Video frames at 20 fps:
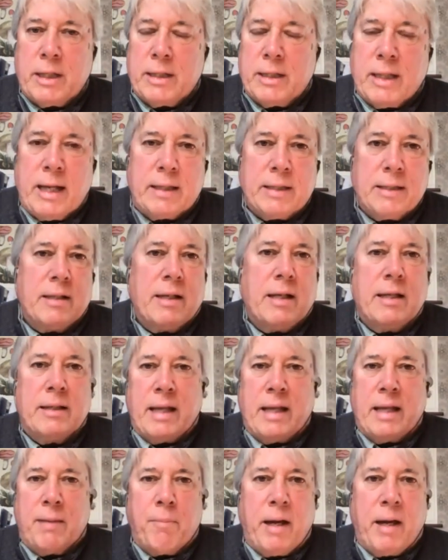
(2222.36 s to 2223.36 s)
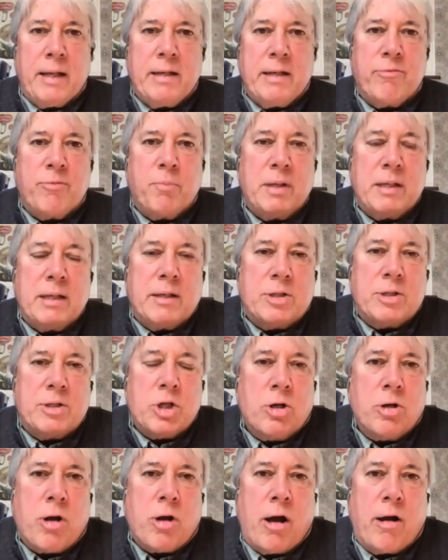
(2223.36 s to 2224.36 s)
and that and that might even be a
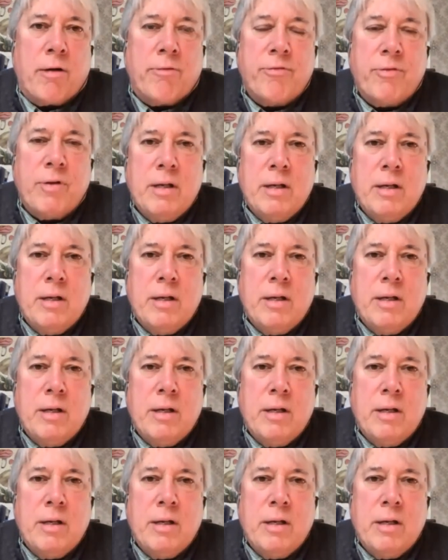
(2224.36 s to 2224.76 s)
turnoff